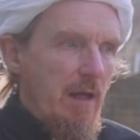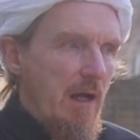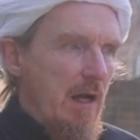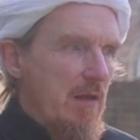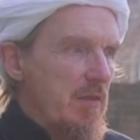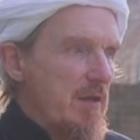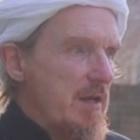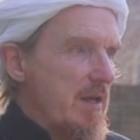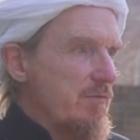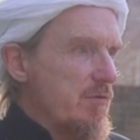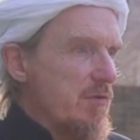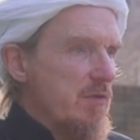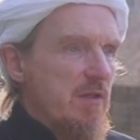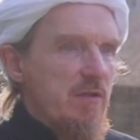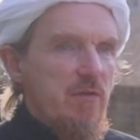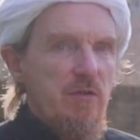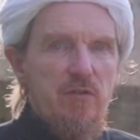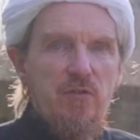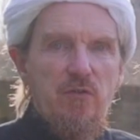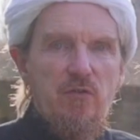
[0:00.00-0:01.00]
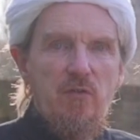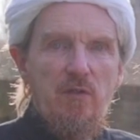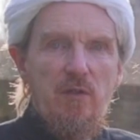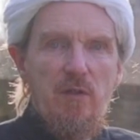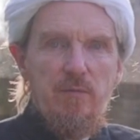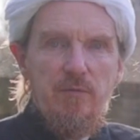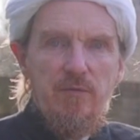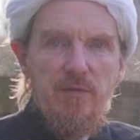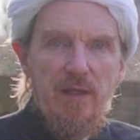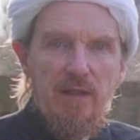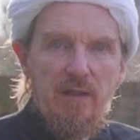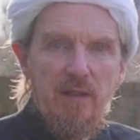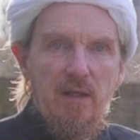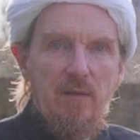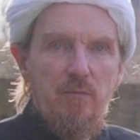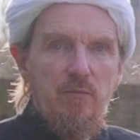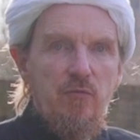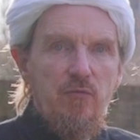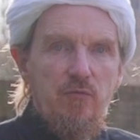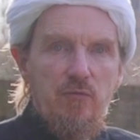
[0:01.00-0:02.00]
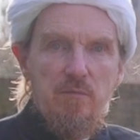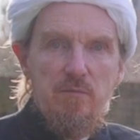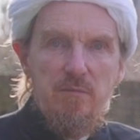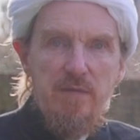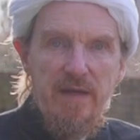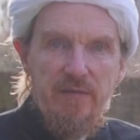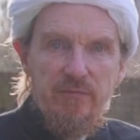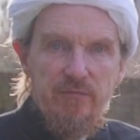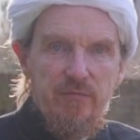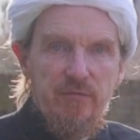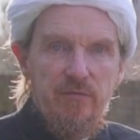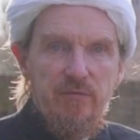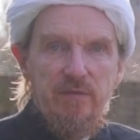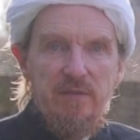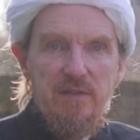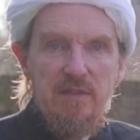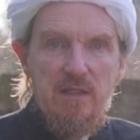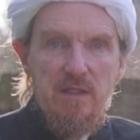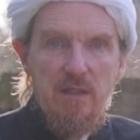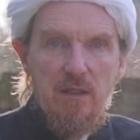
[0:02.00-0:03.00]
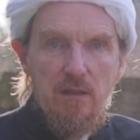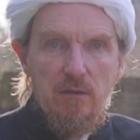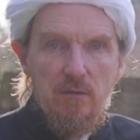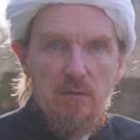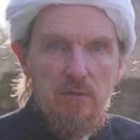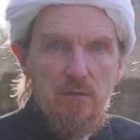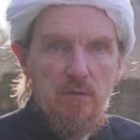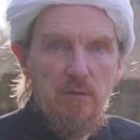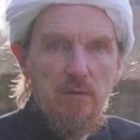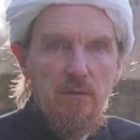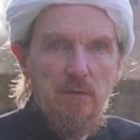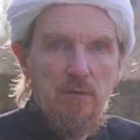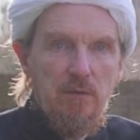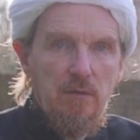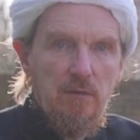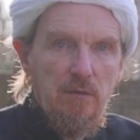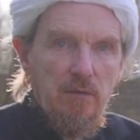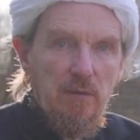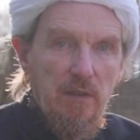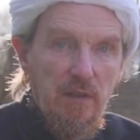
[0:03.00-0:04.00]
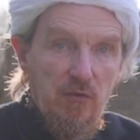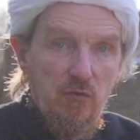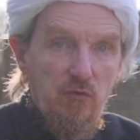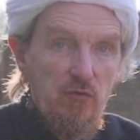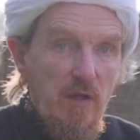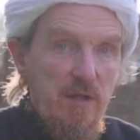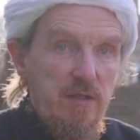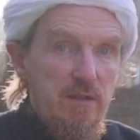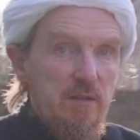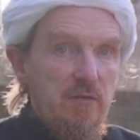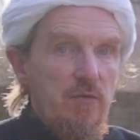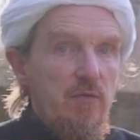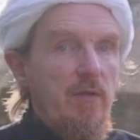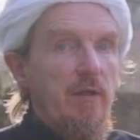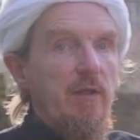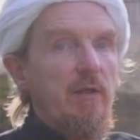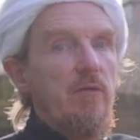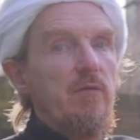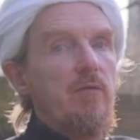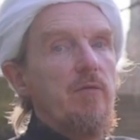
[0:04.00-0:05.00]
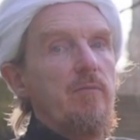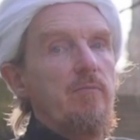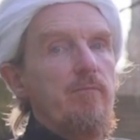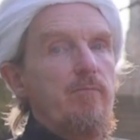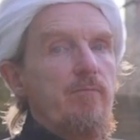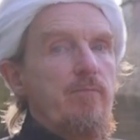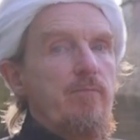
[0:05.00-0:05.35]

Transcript: and that everything that disturbs that comes from nafs, ego, extraneous things.